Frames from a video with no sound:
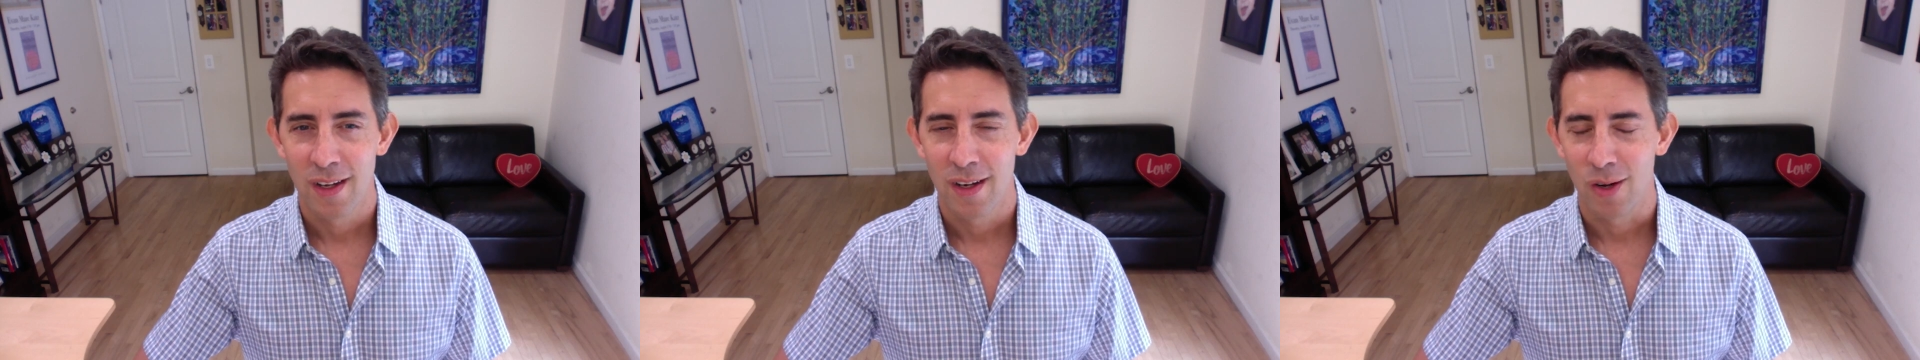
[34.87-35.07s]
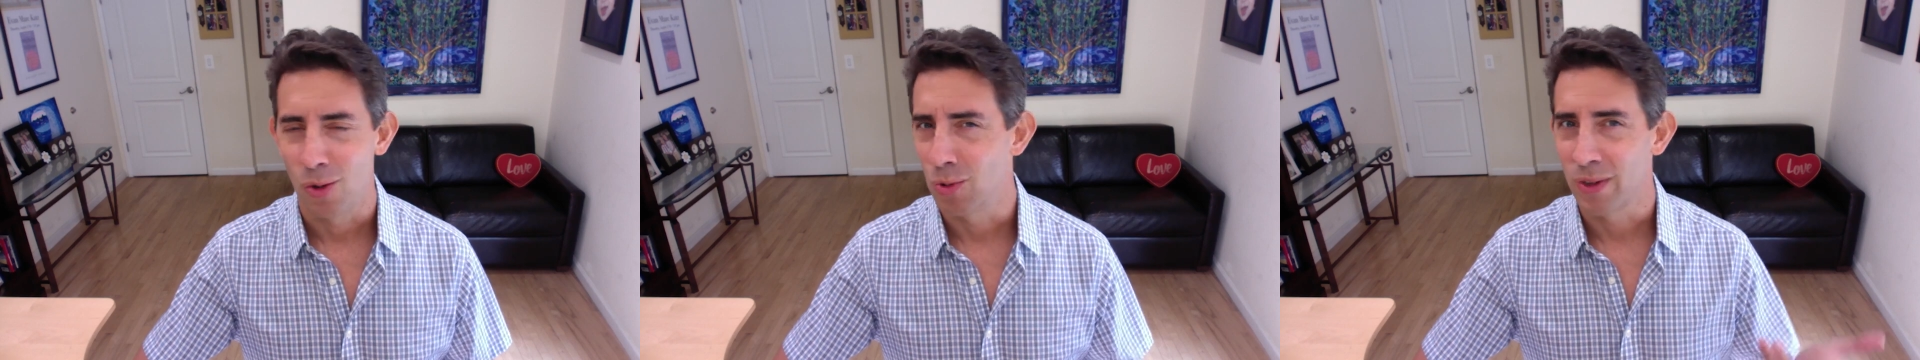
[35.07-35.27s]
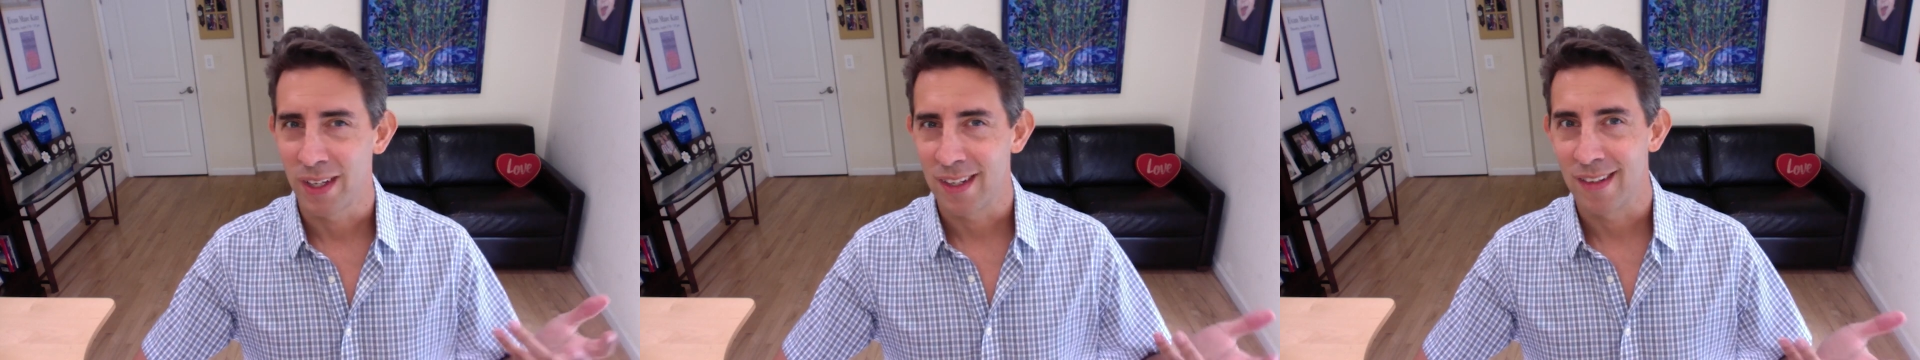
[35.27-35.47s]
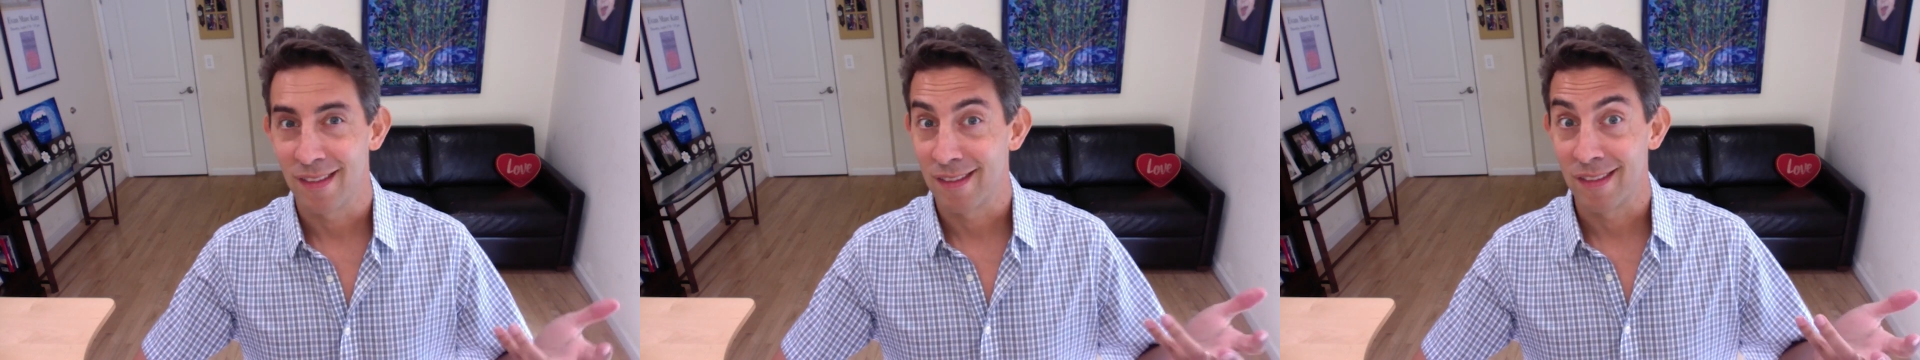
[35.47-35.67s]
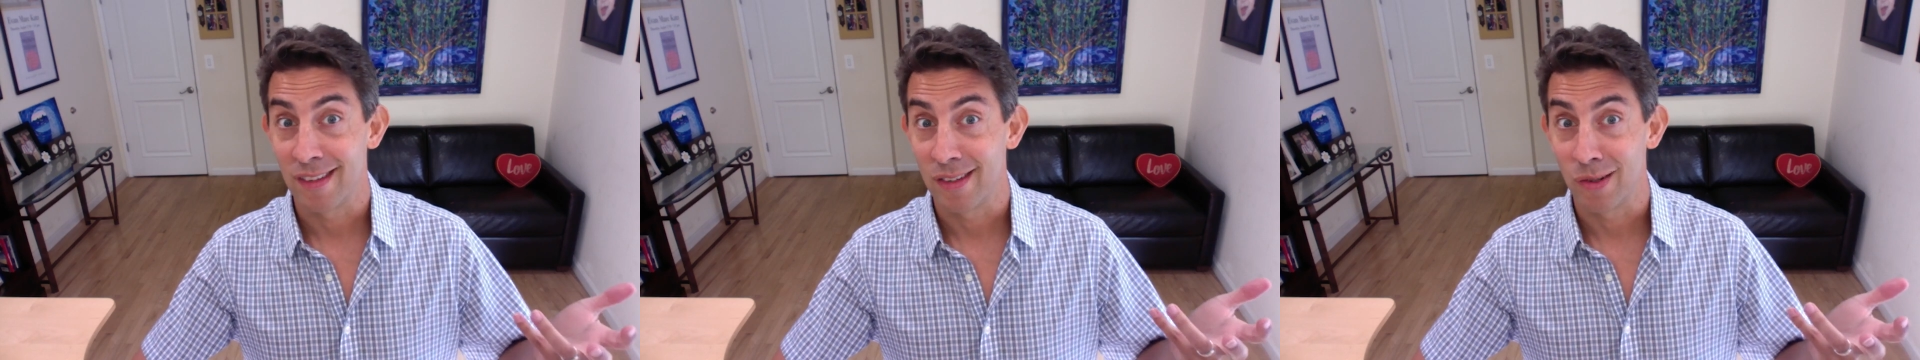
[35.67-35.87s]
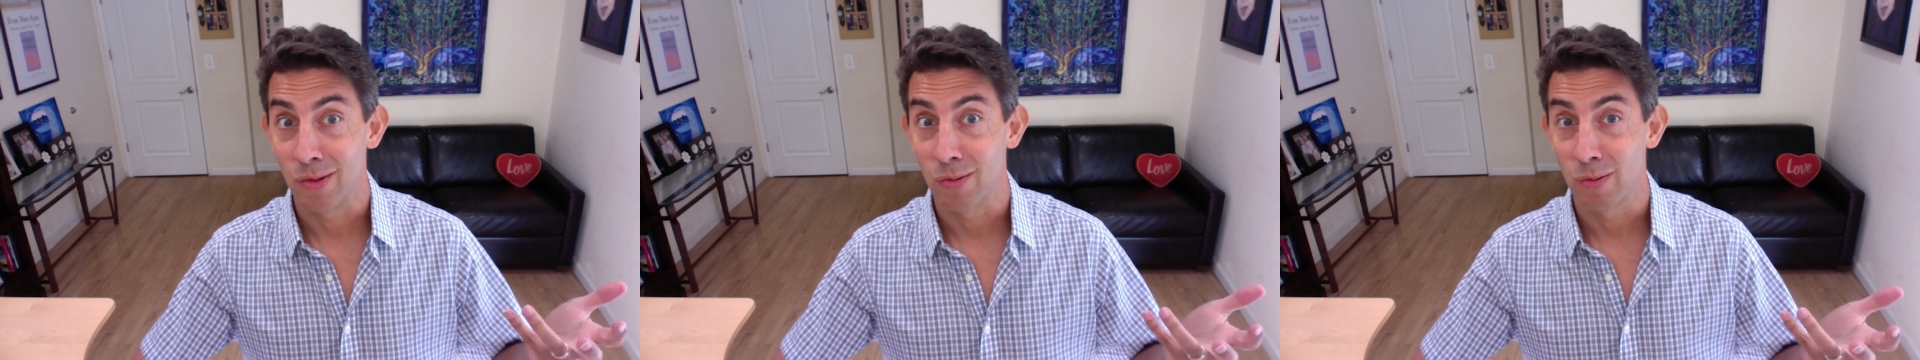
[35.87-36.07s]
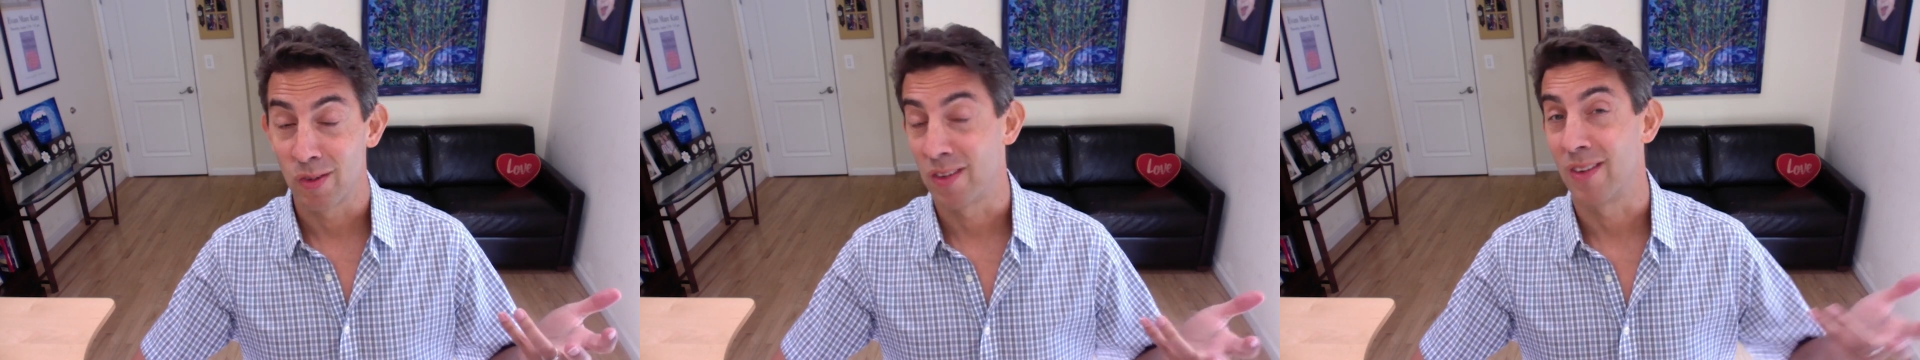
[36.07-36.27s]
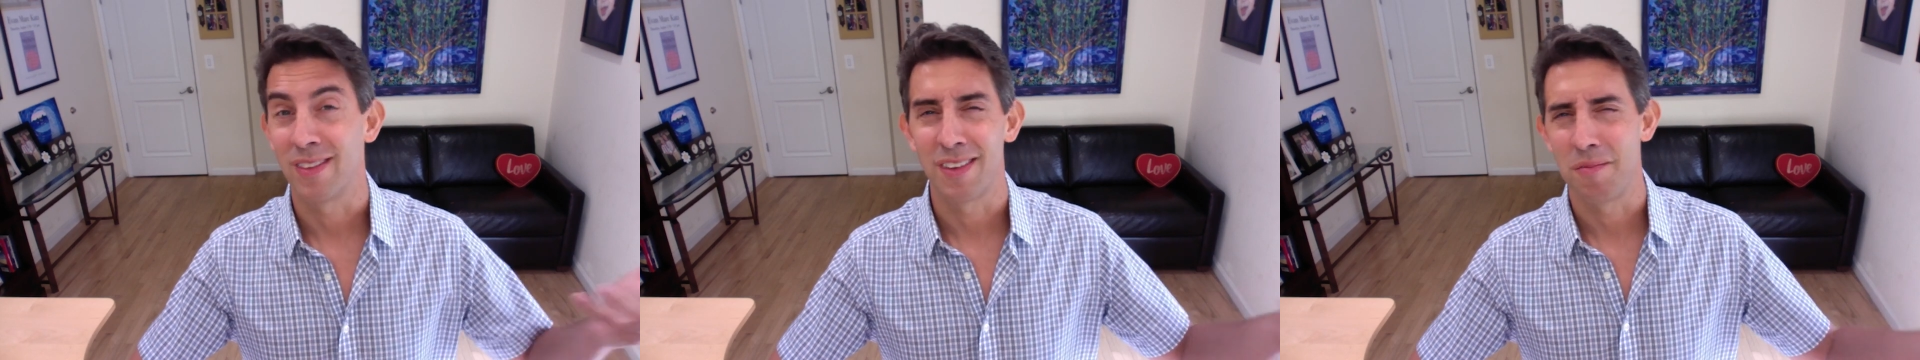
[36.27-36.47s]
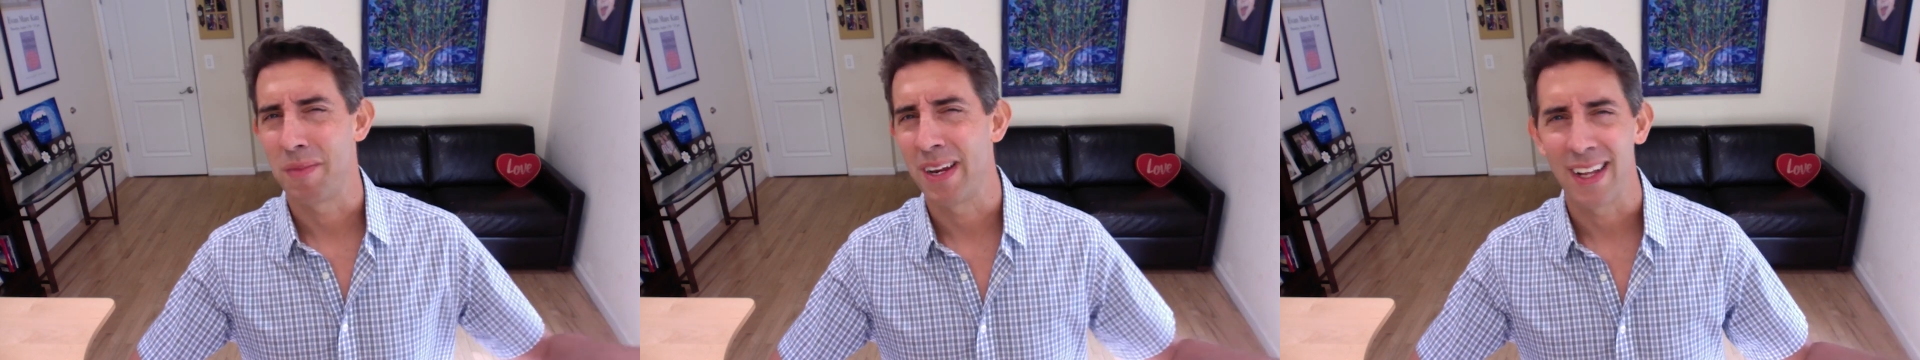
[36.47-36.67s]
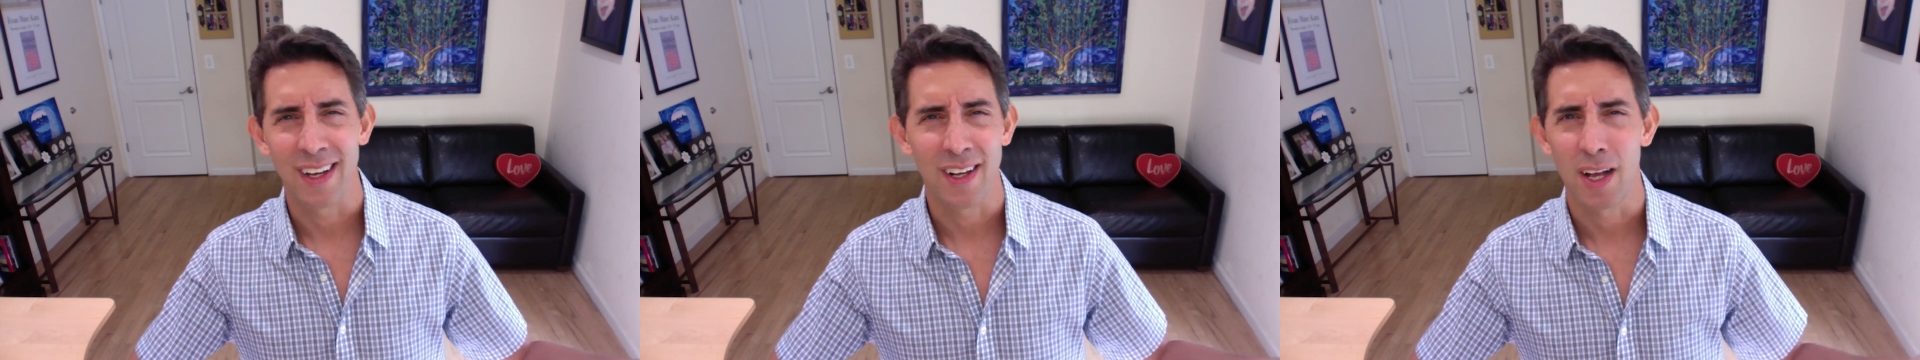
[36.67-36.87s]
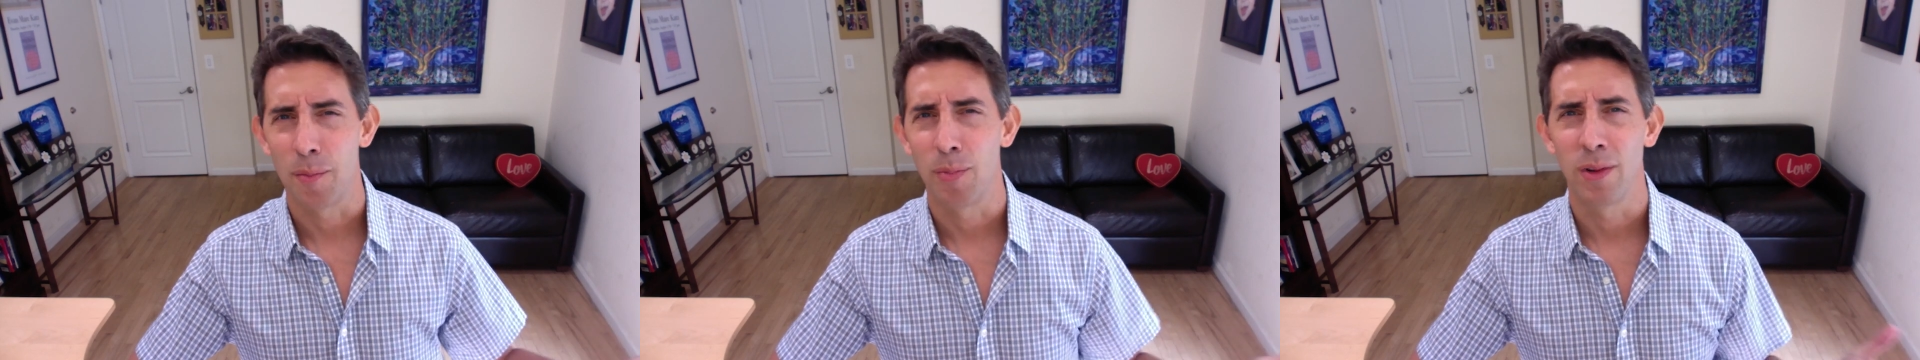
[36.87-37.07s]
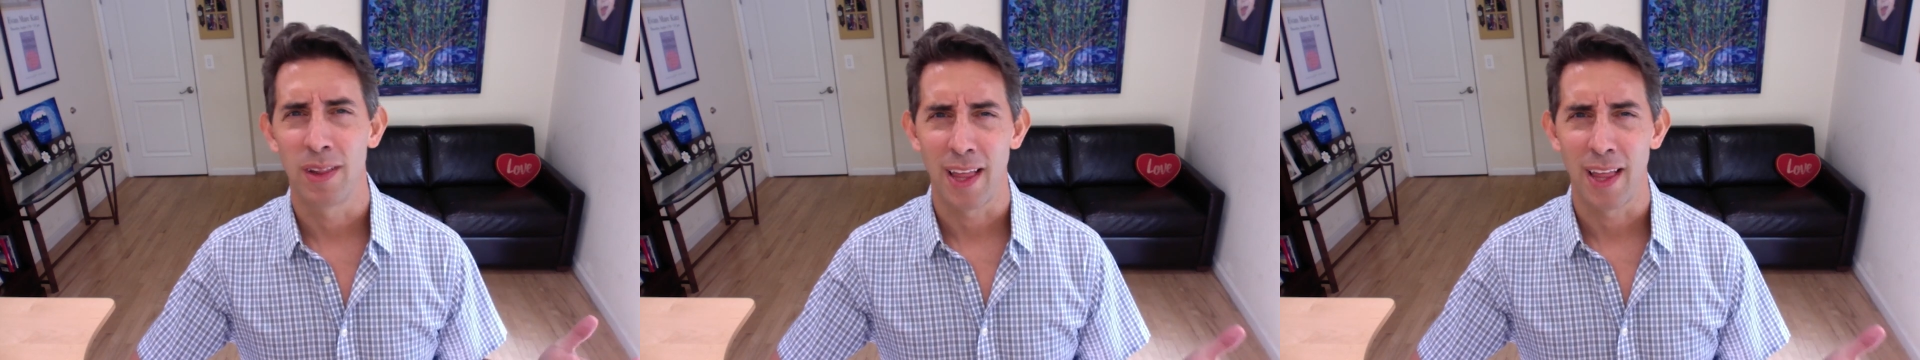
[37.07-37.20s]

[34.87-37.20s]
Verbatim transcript: only to result in meeting a couple